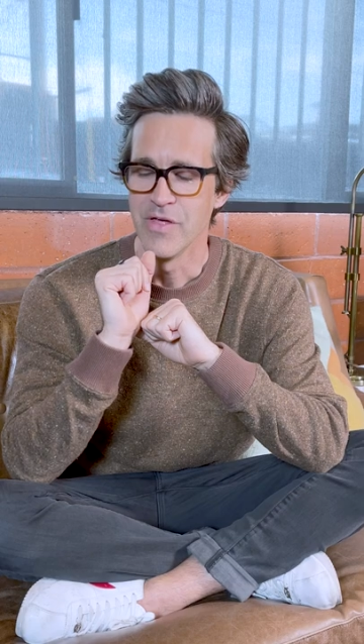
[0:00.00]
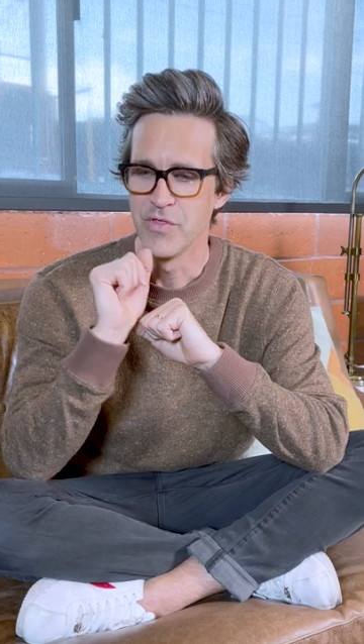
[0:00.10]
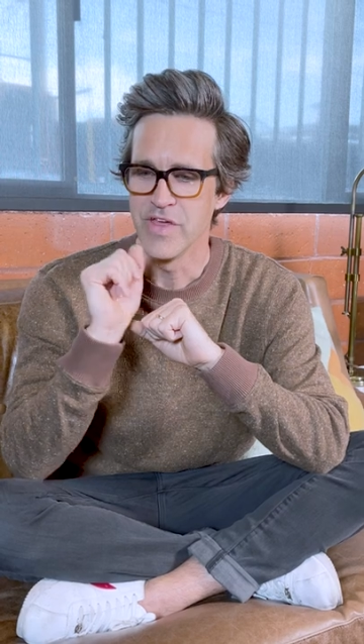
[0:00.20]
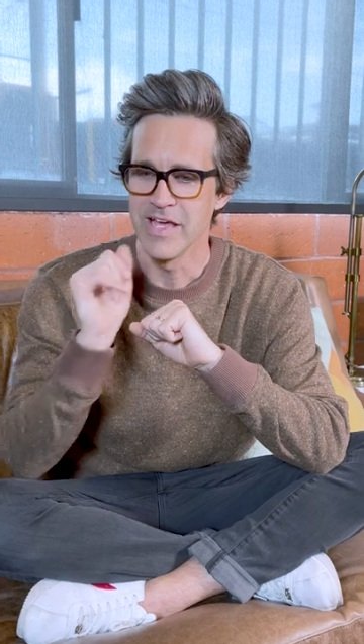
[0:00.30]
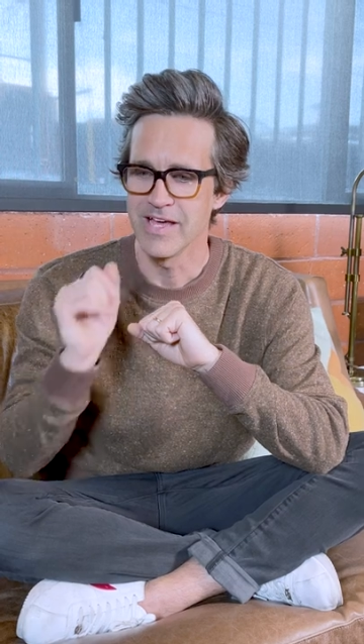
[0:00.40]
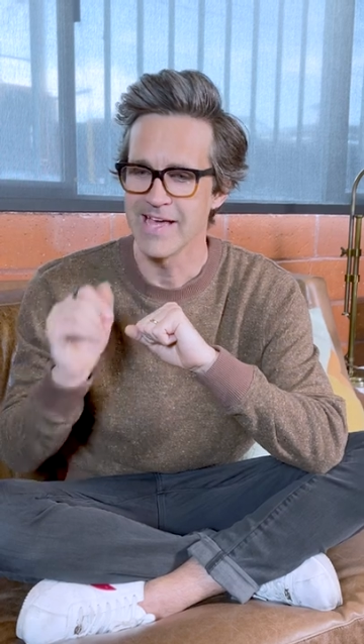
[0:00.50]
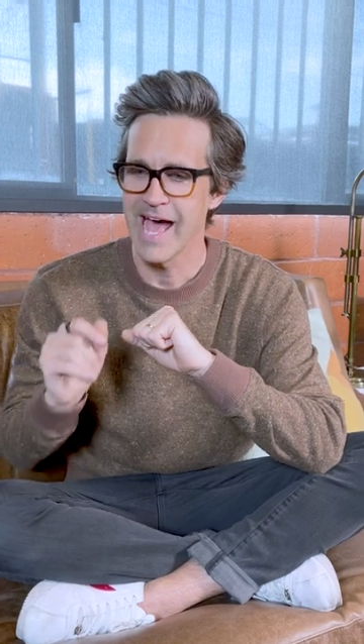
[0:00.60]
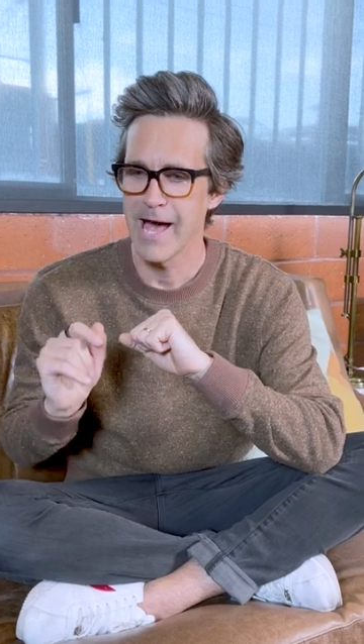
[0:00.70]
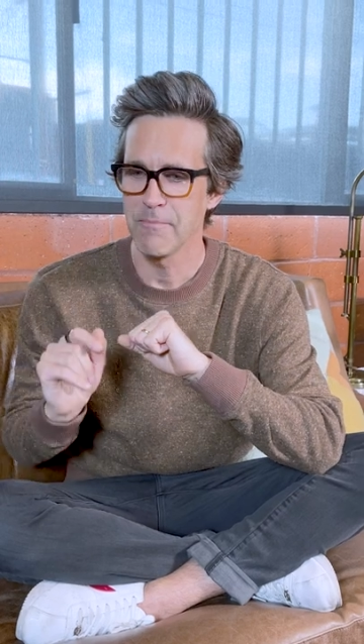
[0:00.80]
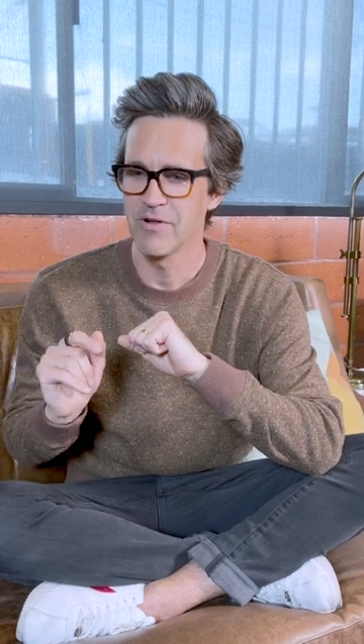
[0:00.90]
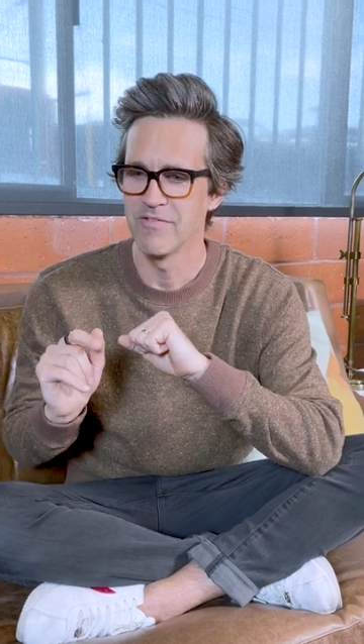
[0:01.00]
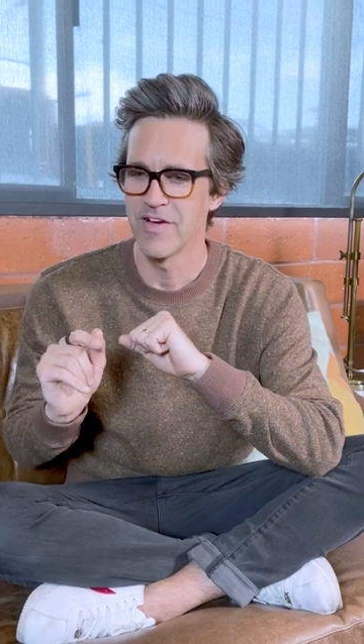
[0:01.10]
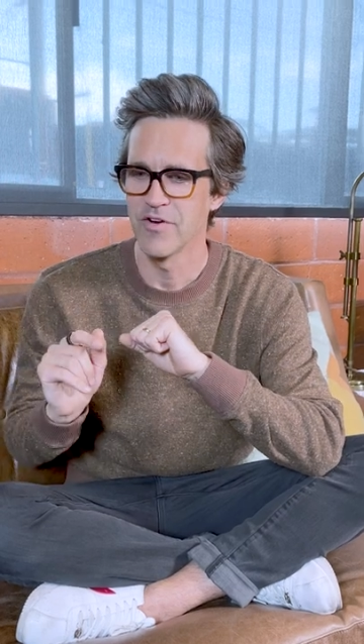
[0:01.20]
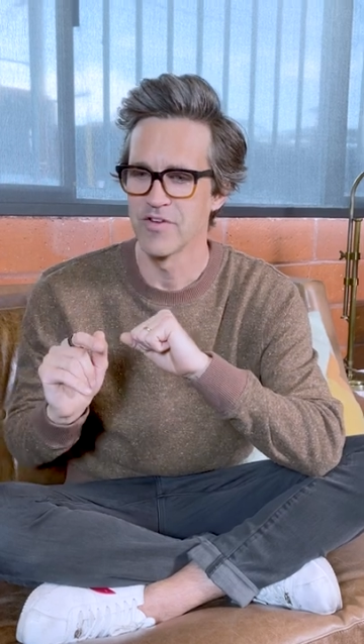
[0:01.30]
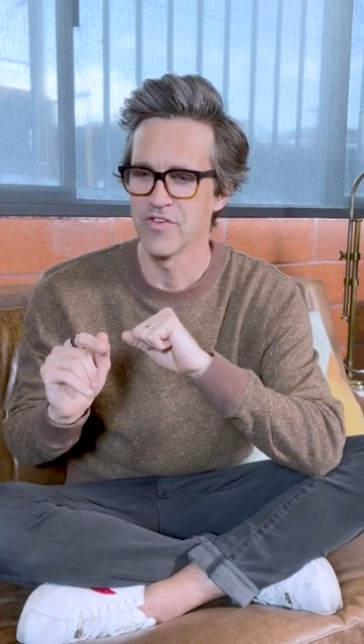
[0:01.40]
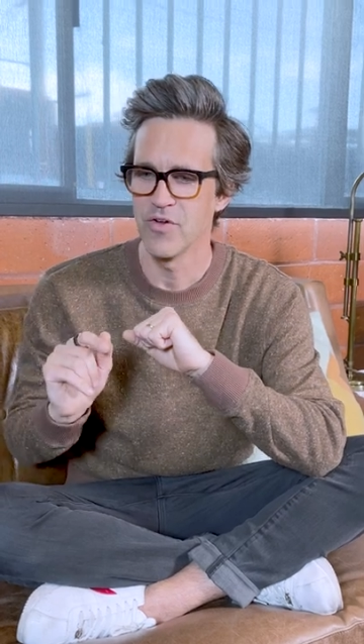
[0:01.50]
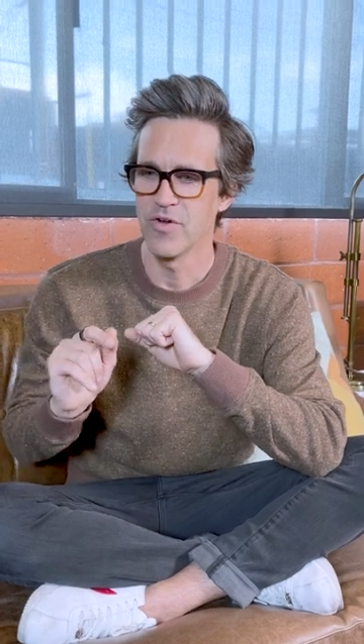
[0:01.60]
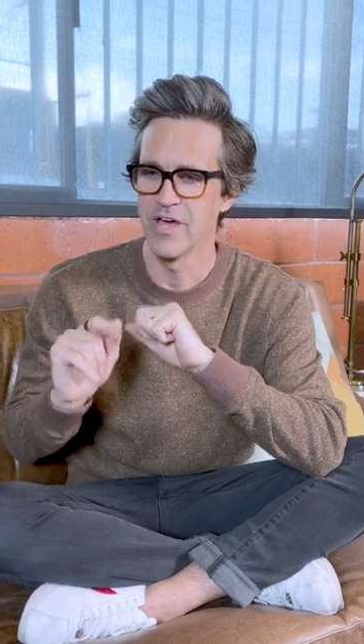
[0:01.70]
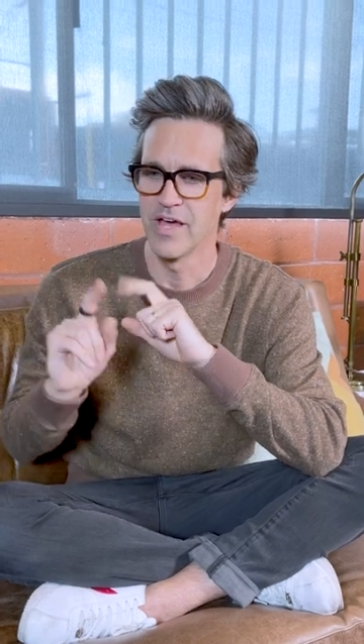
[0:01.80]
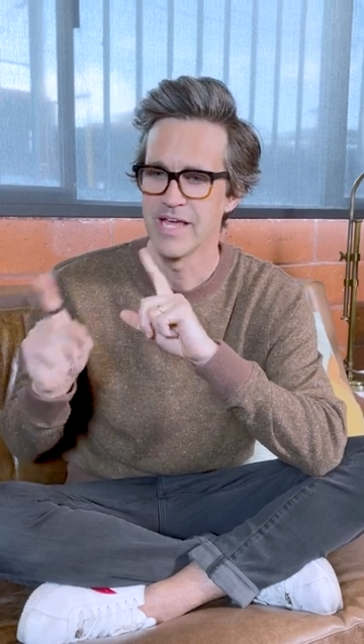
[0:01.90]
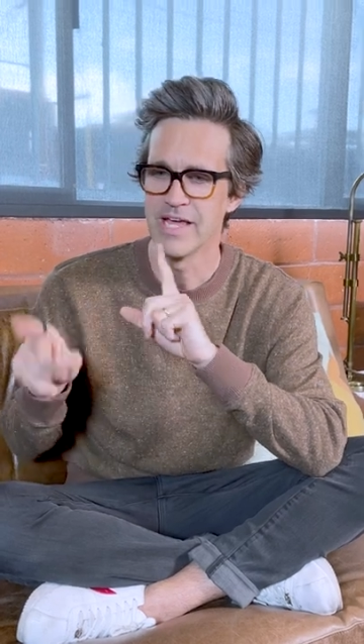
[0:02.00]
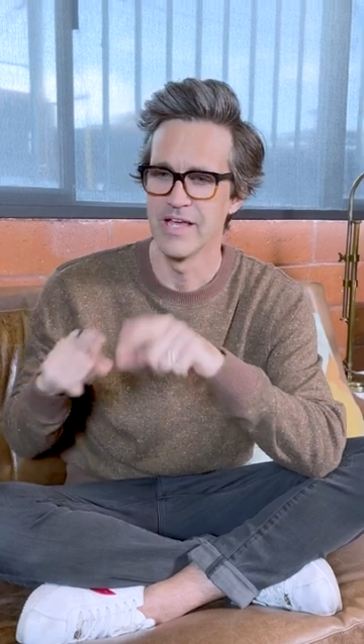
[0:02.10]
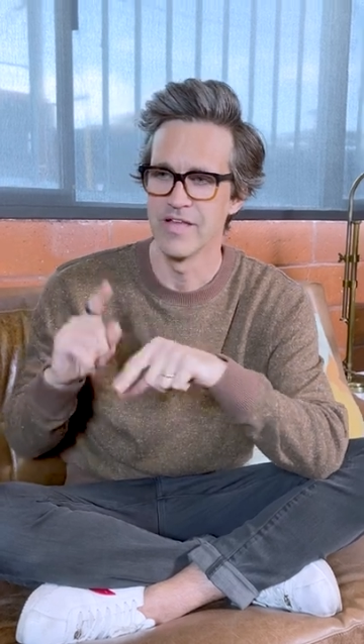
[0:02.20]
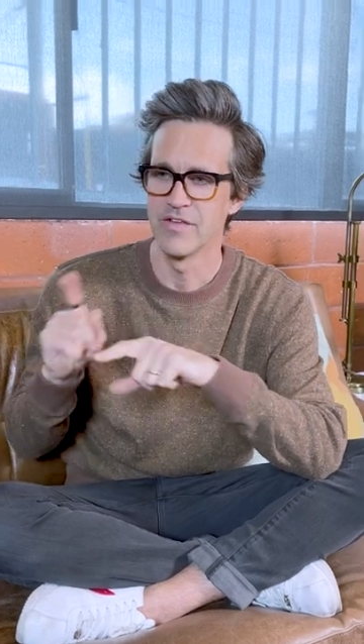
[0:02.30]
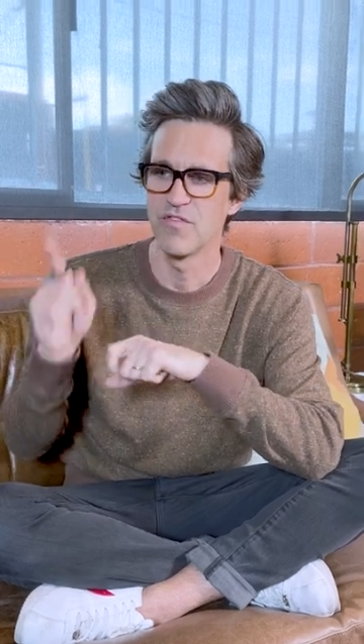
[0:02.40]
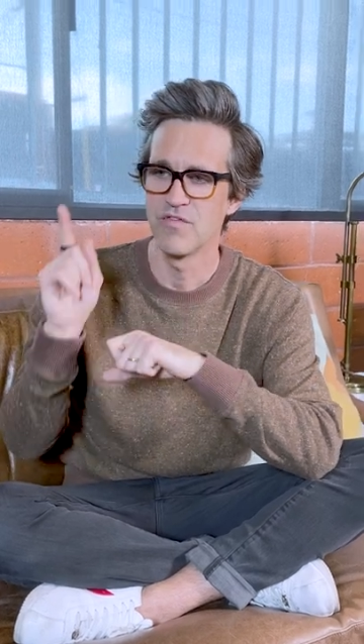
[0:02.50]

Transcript: The capital of Arizona is